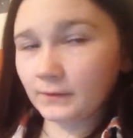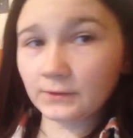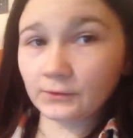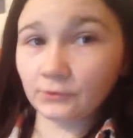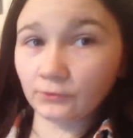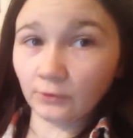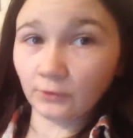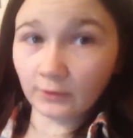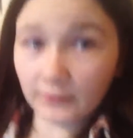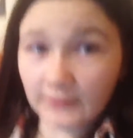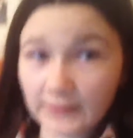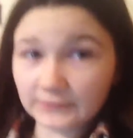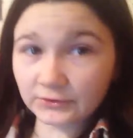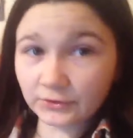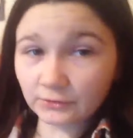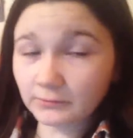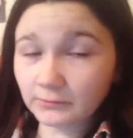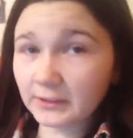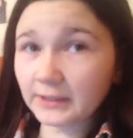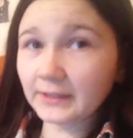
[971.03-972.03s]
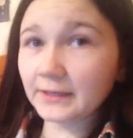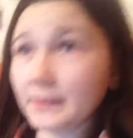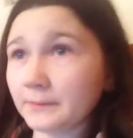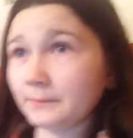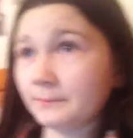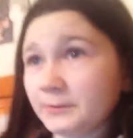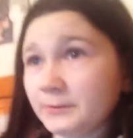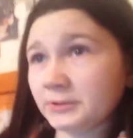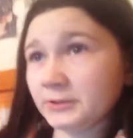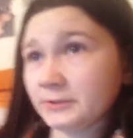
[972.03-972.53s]
To look at some
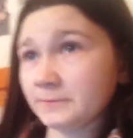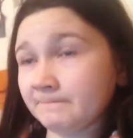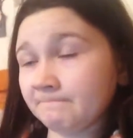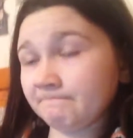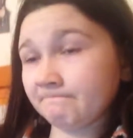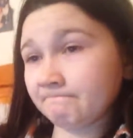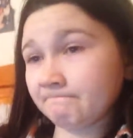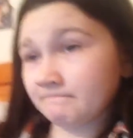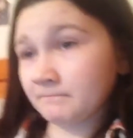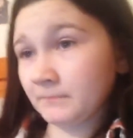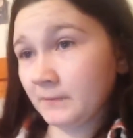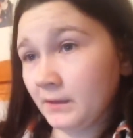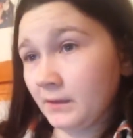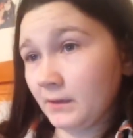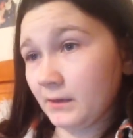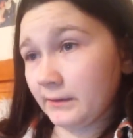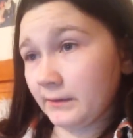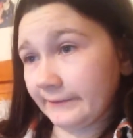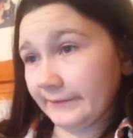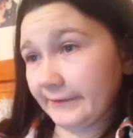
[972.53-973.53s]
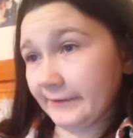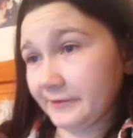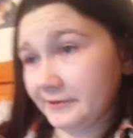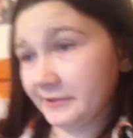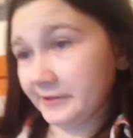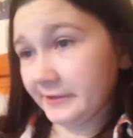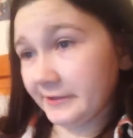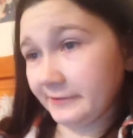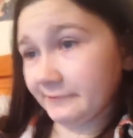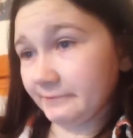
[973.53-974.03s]
clips? I don't
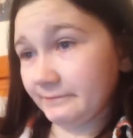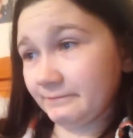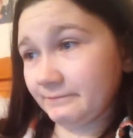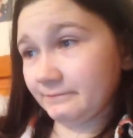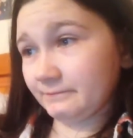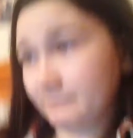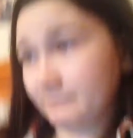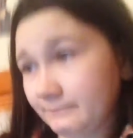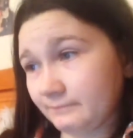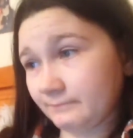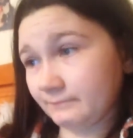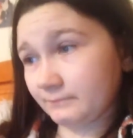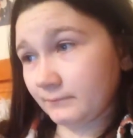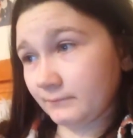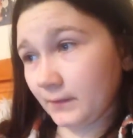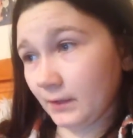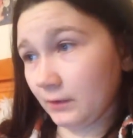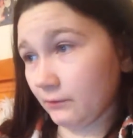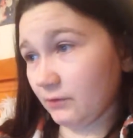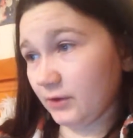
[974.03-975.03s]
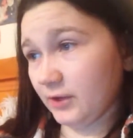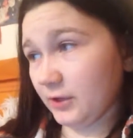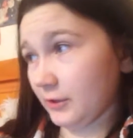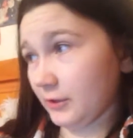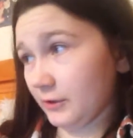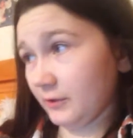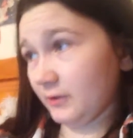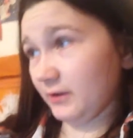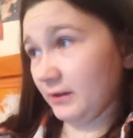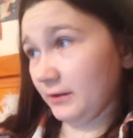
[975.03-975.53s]
know. I really
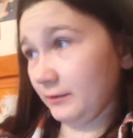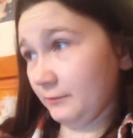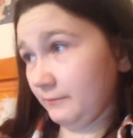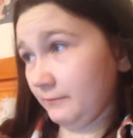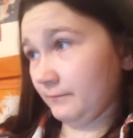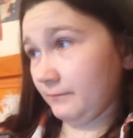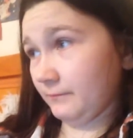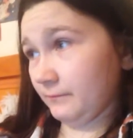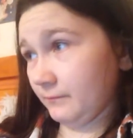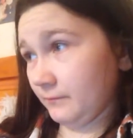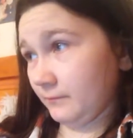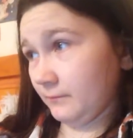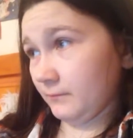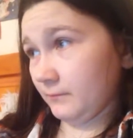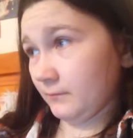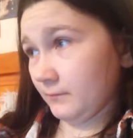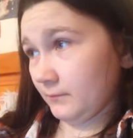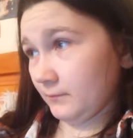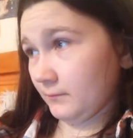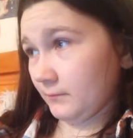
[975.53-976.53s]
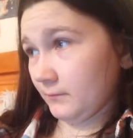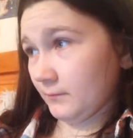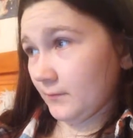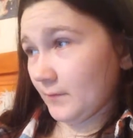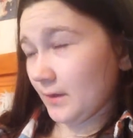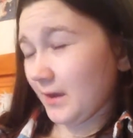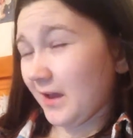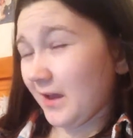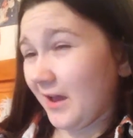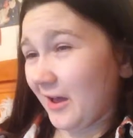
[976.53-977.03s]
don't know.
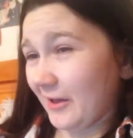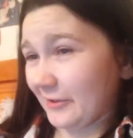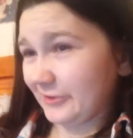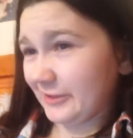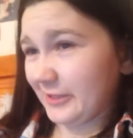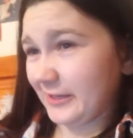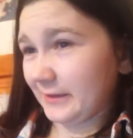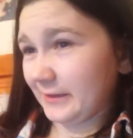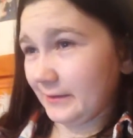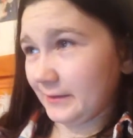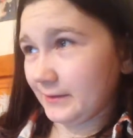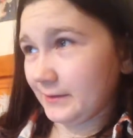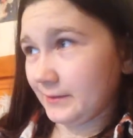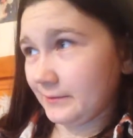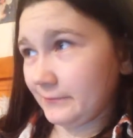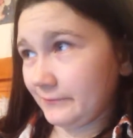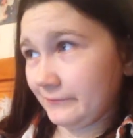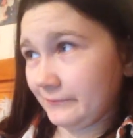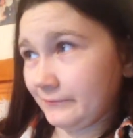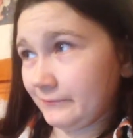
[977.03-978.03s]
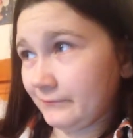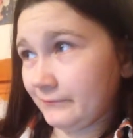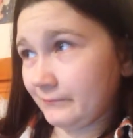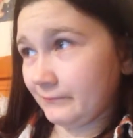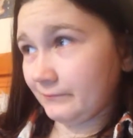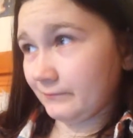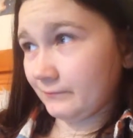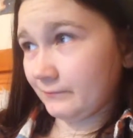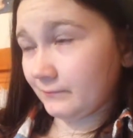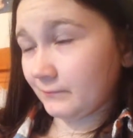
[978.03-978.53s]
I think
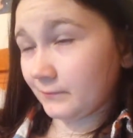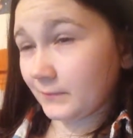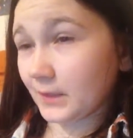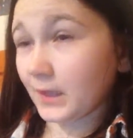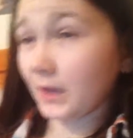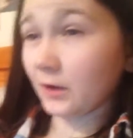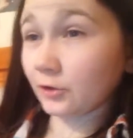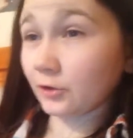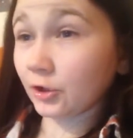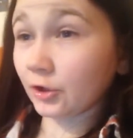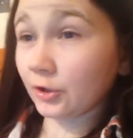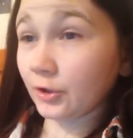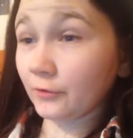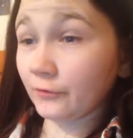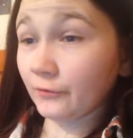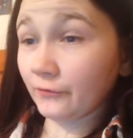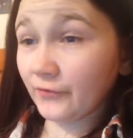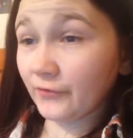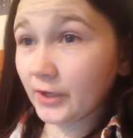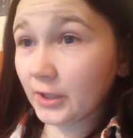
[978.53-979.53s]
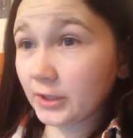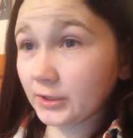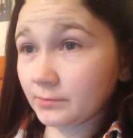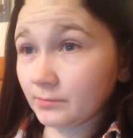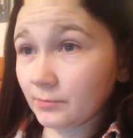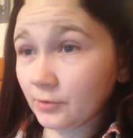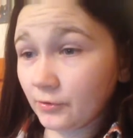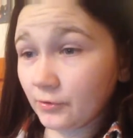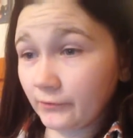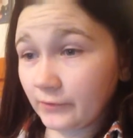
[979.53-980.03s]
I'll go the first
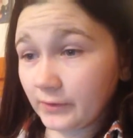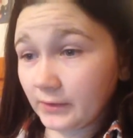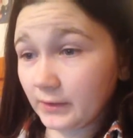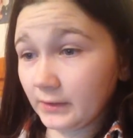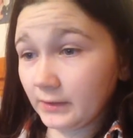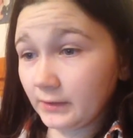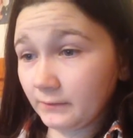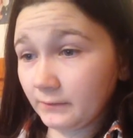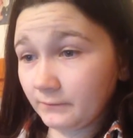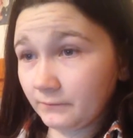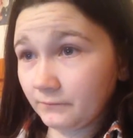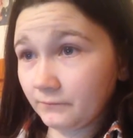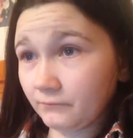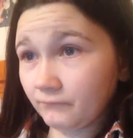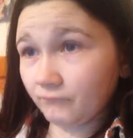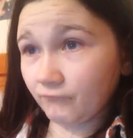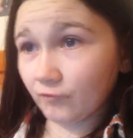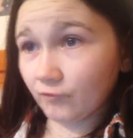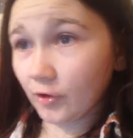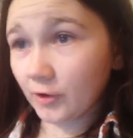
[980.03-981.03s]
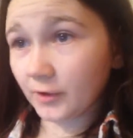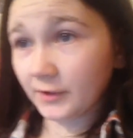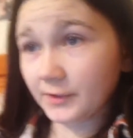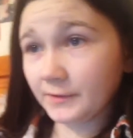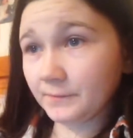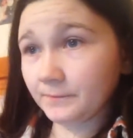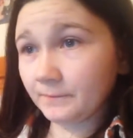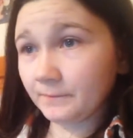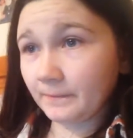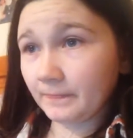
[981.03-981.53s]
movie, right?